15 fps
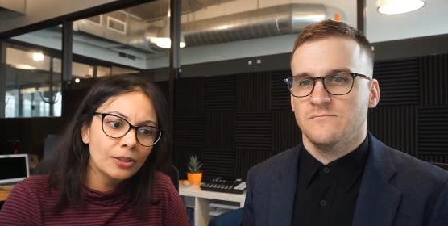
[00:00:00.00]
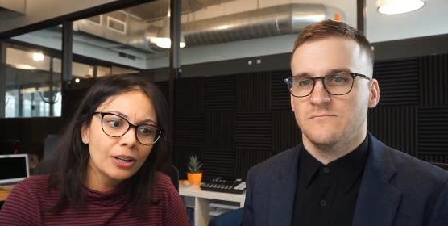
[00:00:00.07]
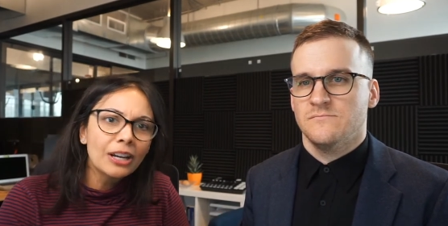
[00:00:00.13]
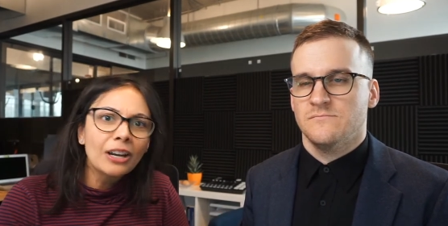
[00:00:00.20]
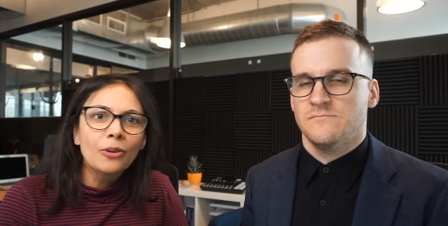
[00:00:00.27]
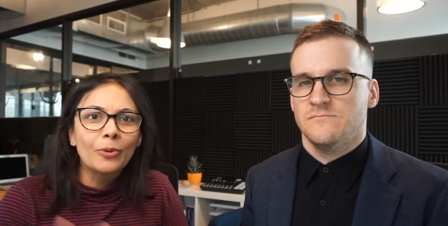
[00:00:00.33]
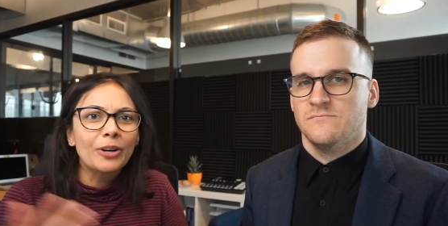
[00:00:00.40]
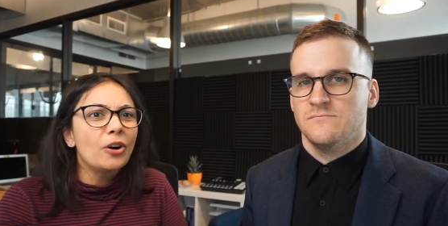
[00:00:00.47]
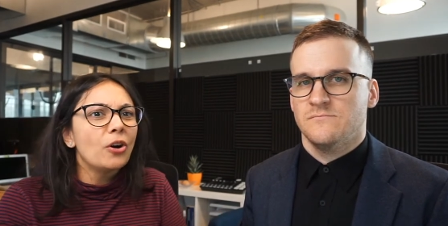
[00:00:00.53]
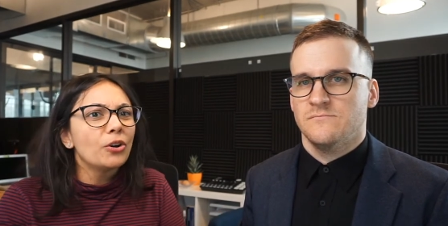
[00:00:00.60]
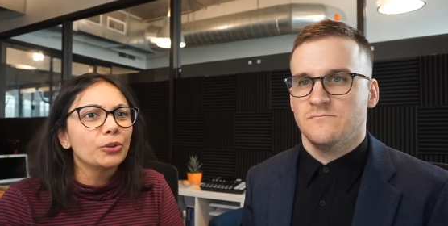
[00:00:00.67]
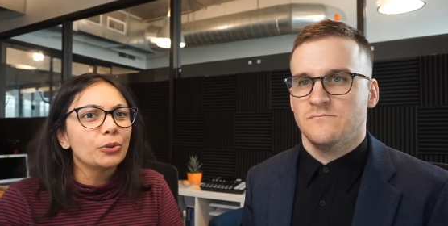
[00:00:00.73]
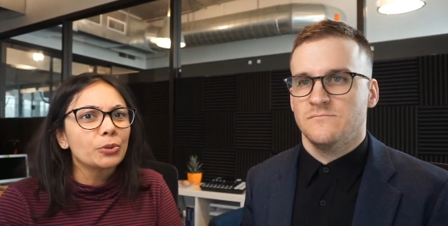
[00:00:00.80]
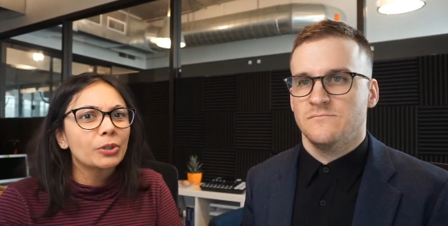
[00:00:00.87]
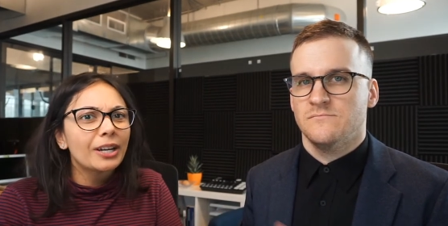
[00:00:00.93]
Speaker 1: when all those
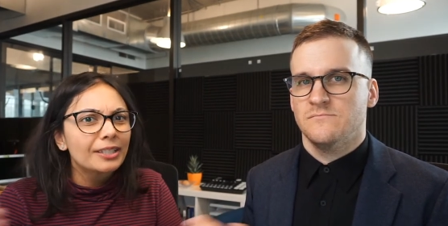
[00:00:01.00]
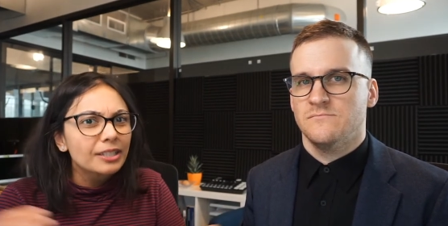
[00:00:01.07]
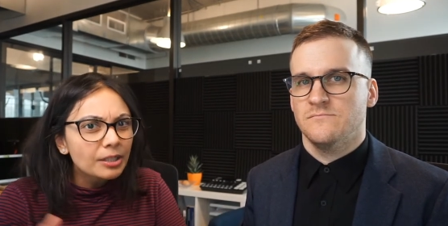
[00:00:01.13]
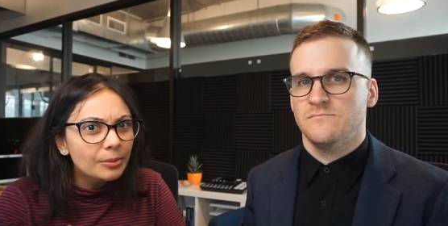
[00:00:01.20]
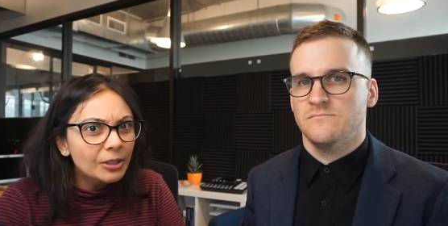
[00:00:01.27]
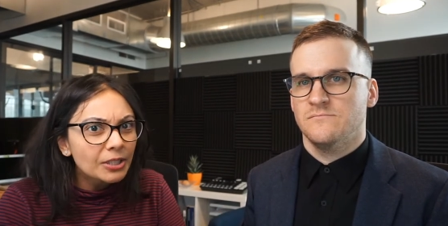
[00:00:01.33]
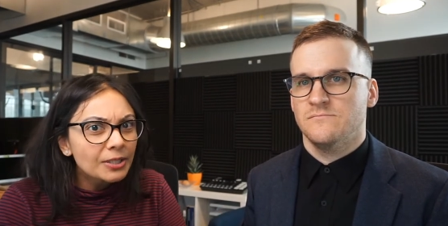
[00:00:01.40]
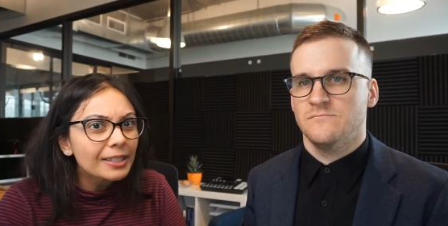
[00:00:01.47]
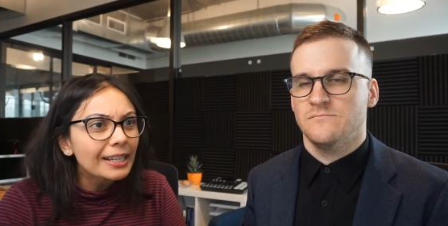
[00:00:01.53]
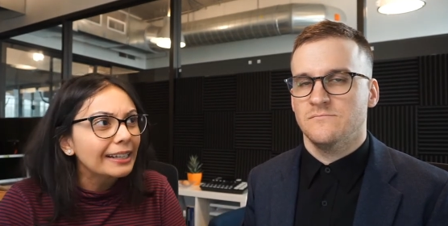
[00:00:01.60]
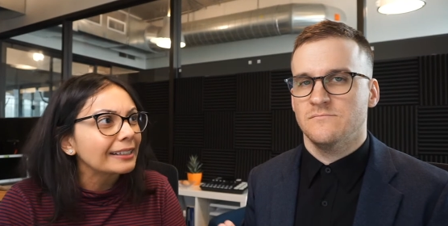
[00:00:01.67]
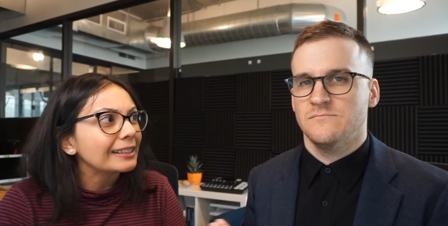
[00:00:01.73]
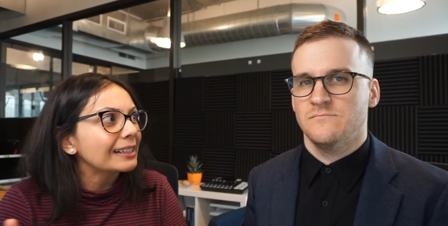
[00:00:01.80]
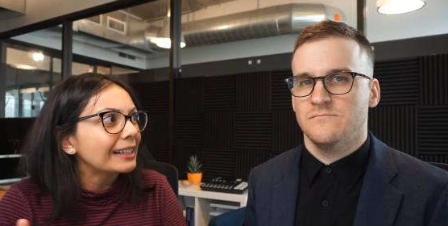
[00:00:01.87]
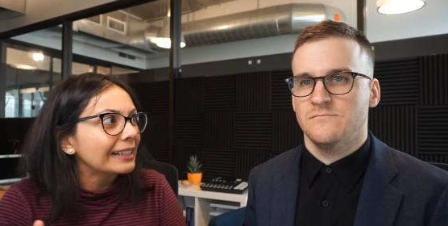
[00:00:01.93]
customers and
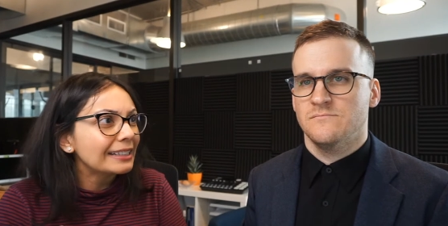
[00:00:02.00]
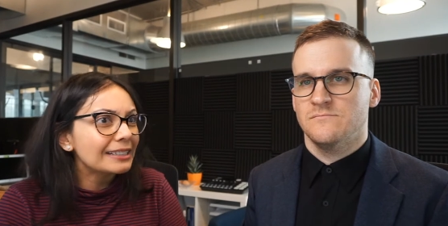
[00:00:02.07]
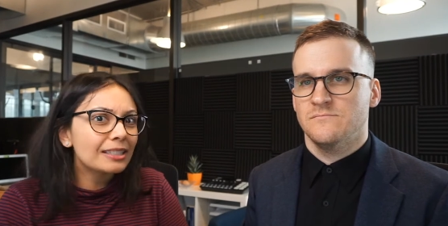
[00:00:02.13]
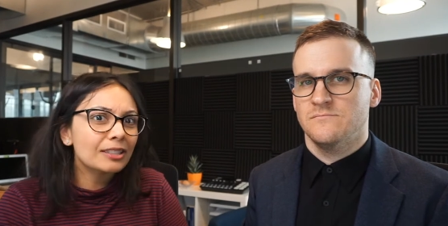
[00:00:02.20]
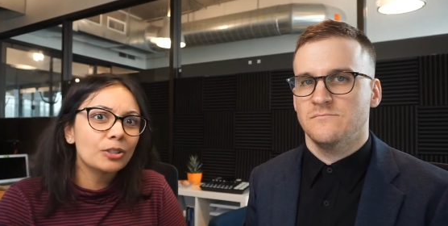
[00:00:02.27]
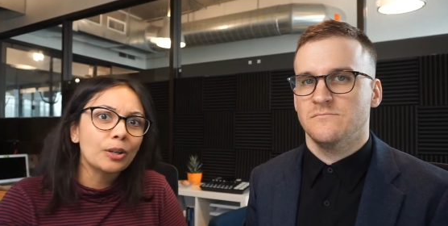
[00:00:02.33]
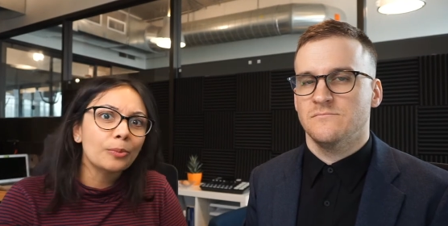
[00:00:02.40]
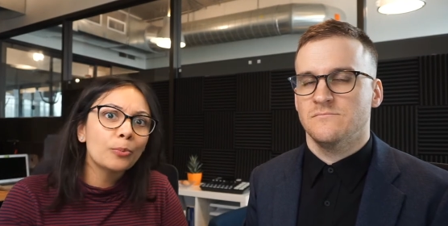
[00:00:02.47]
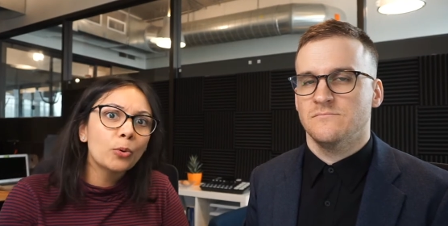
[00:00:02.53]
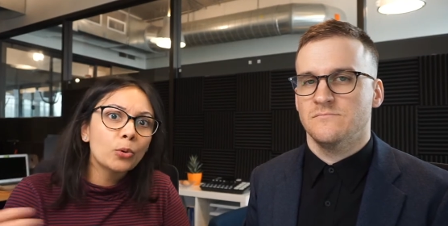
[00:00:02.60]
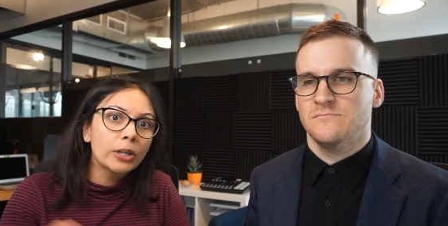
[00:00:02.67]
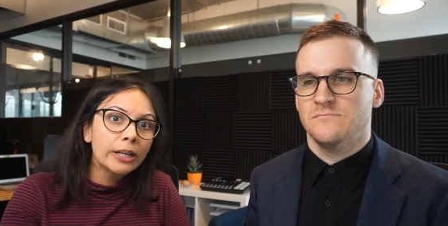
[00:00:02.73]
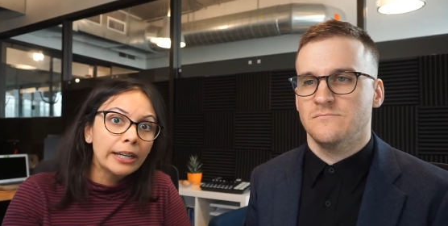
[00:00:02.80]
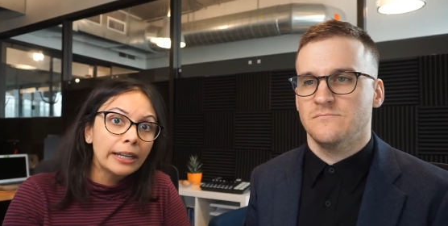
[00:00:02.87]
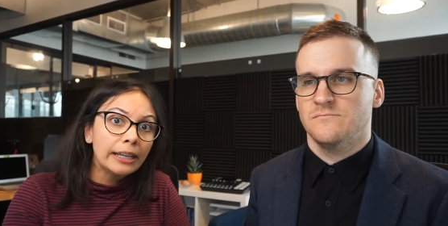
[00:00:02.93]
clients start
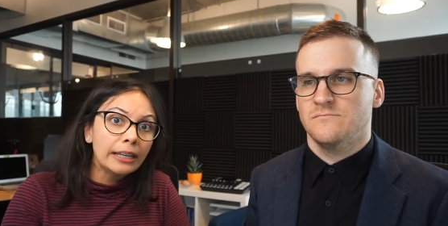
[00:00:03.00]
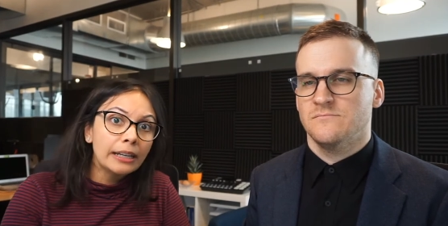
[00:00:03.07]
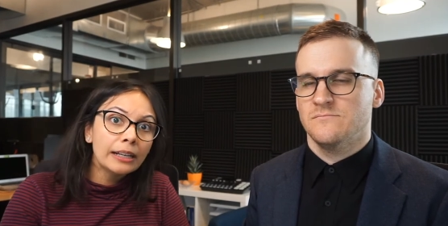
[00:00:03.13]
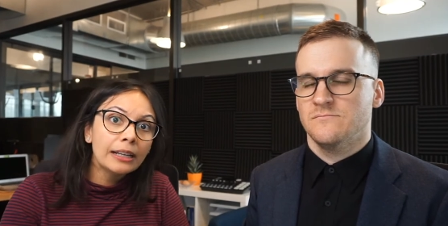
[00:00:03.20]
pouring in